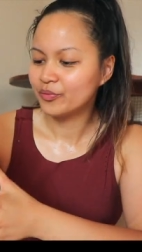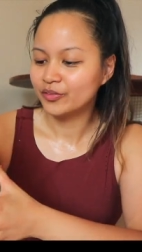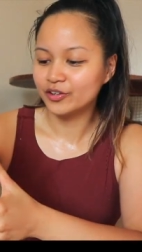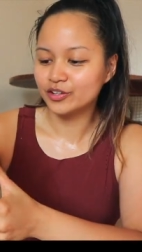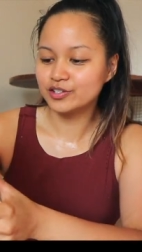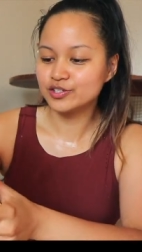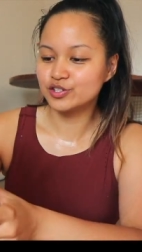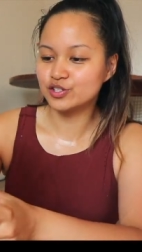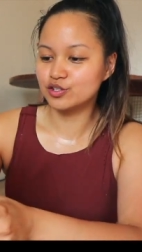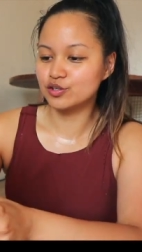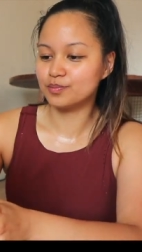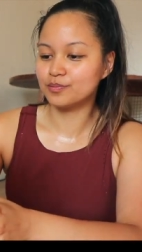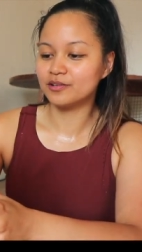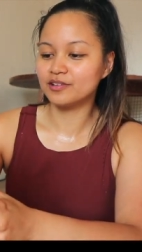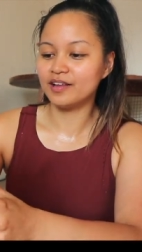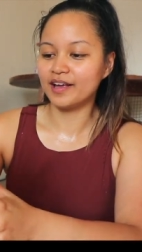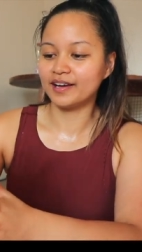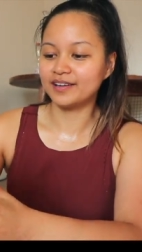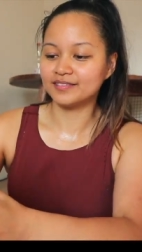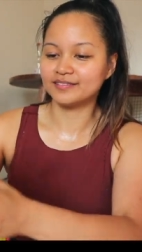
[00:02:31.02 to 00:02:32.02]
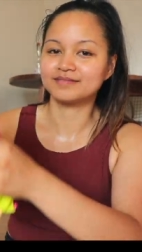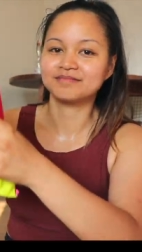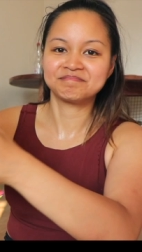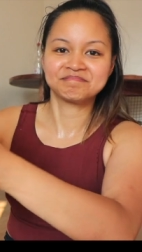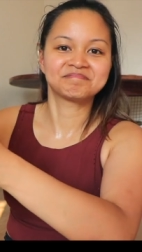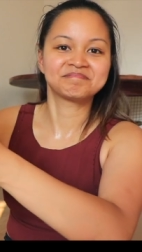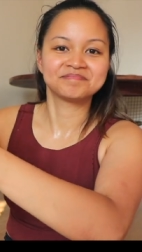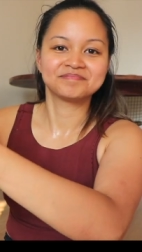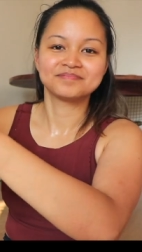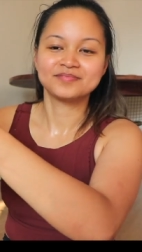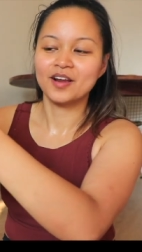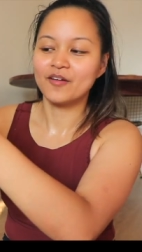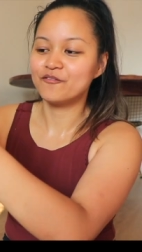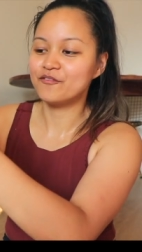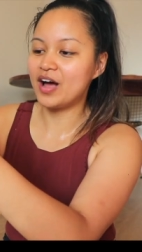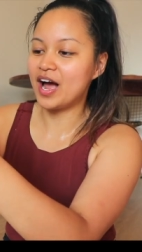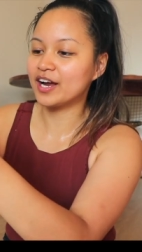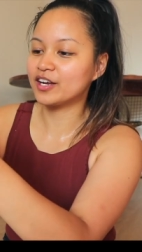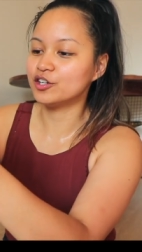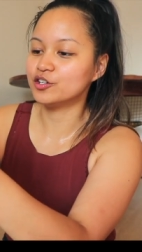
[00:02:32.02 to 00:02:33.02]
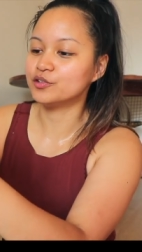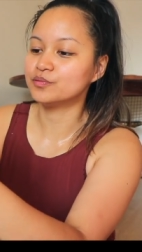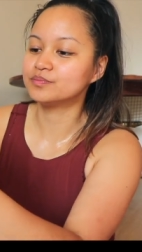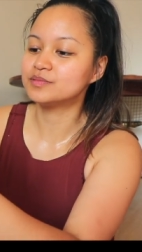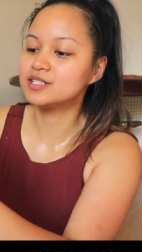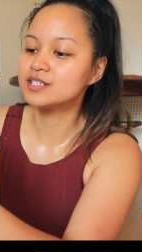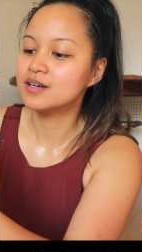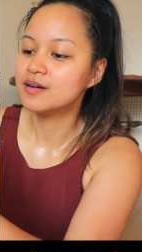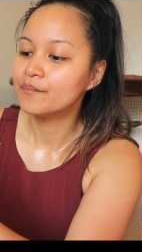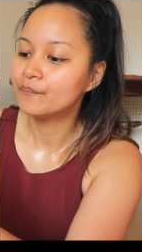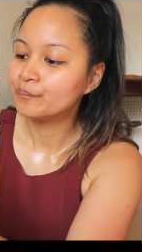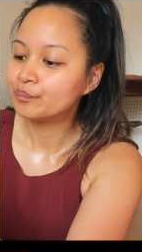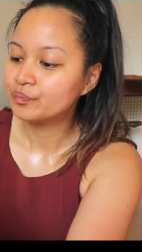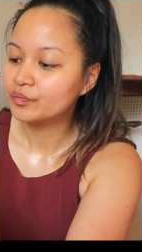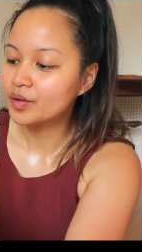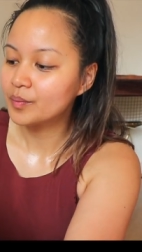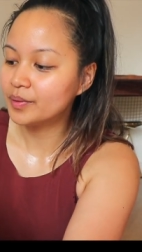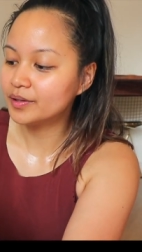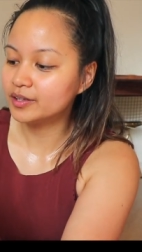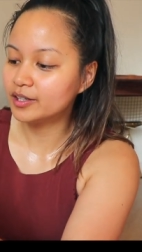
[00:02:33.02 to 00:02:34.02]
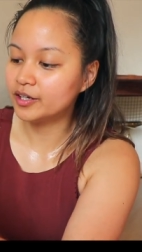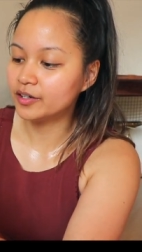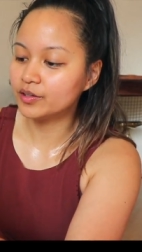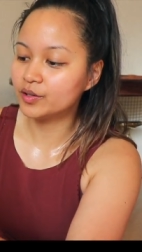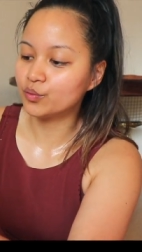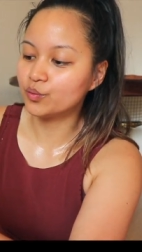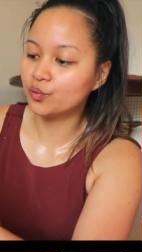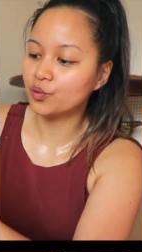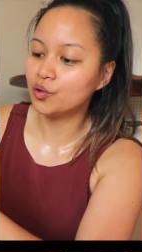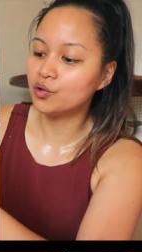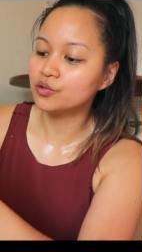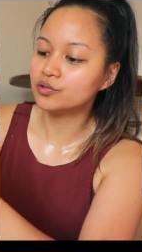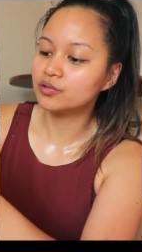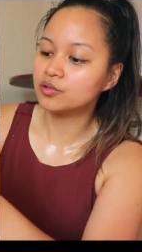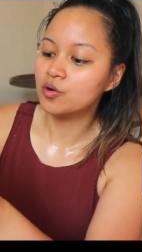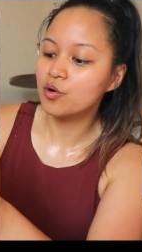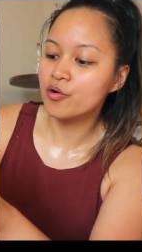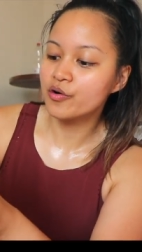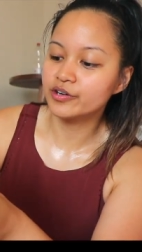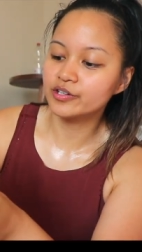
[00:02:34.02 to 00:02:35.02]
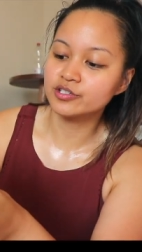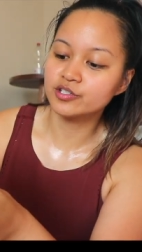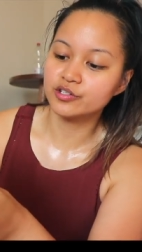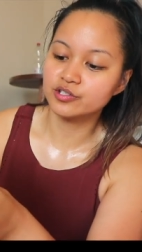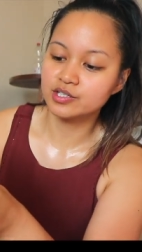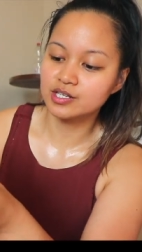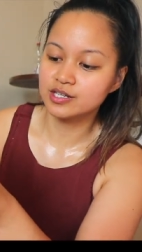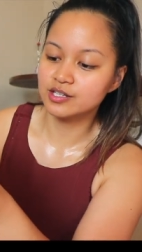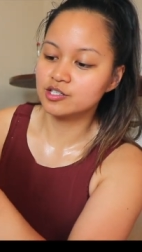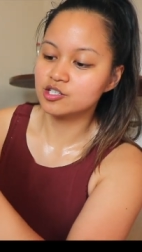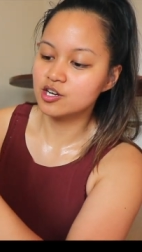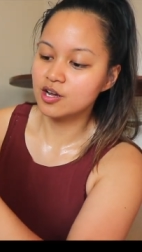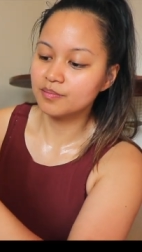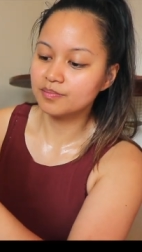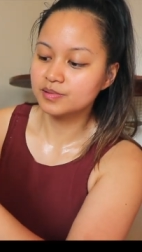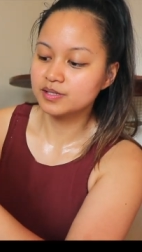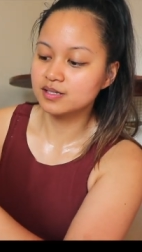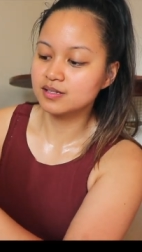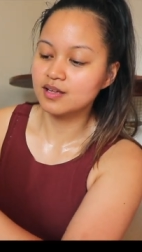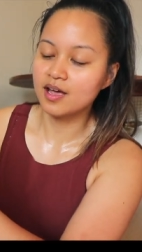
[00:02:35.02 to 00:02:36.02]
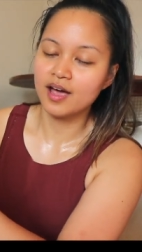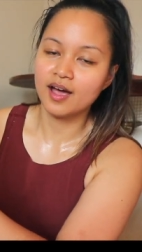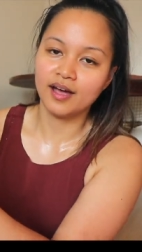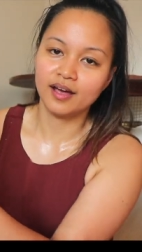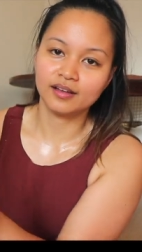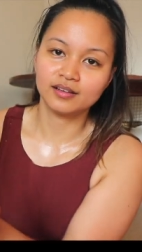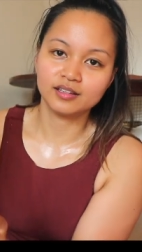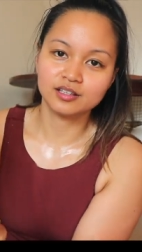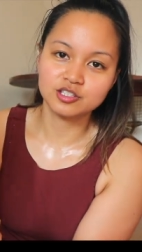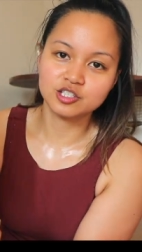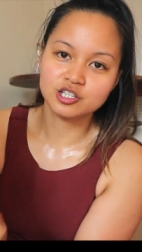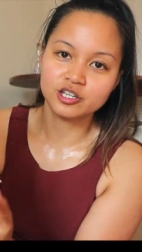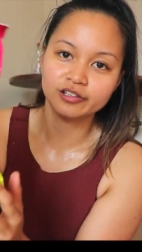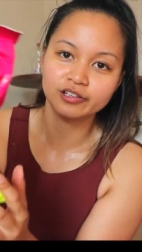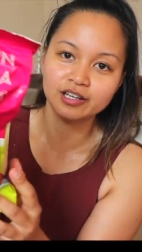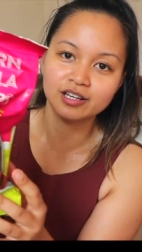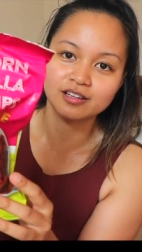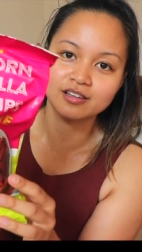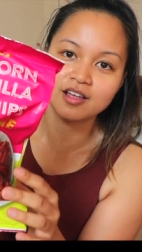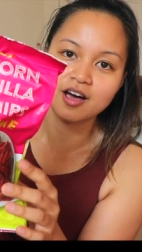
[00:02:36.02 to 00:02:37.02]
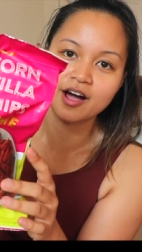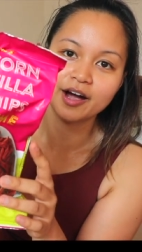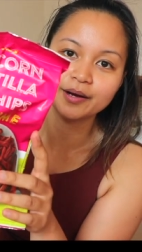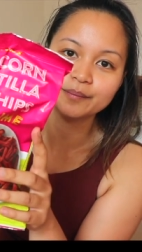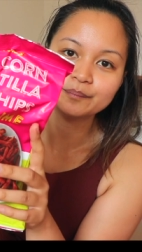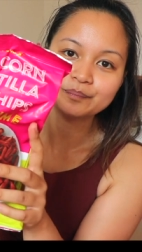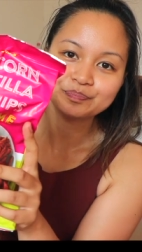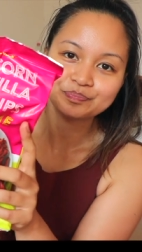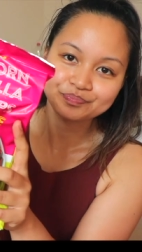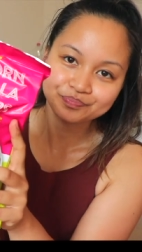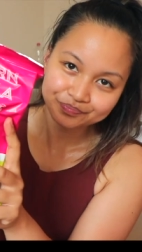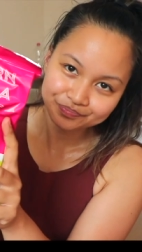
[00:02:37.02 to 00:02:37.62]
They're super like vacuumed but they're the rolled corn tortilla chips and the chili and lime.